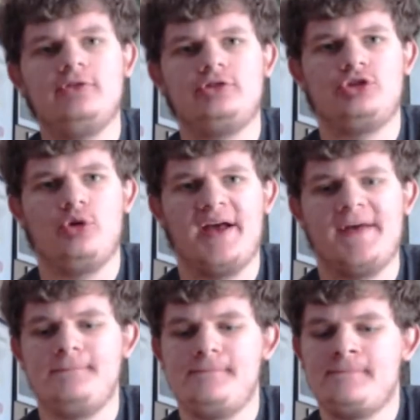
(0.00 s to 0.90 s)
to it
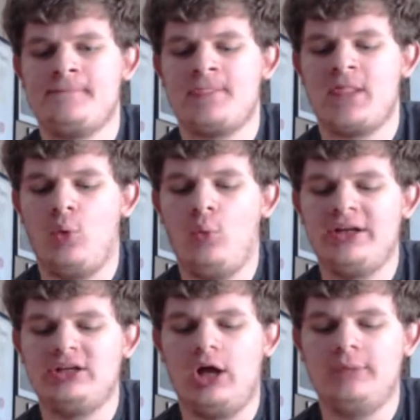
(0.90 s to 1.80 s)
when it
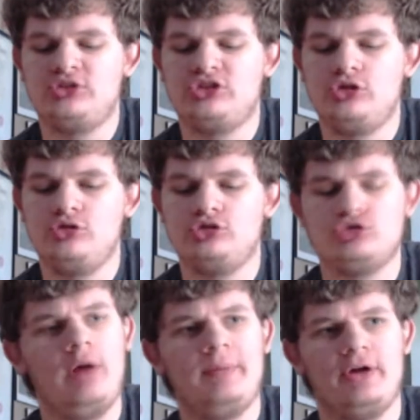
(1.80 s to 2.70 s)
comes to
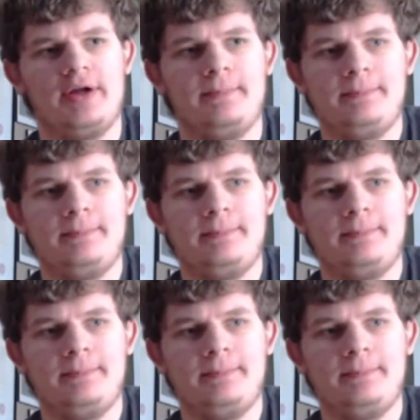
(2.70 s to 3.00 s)
strawberry.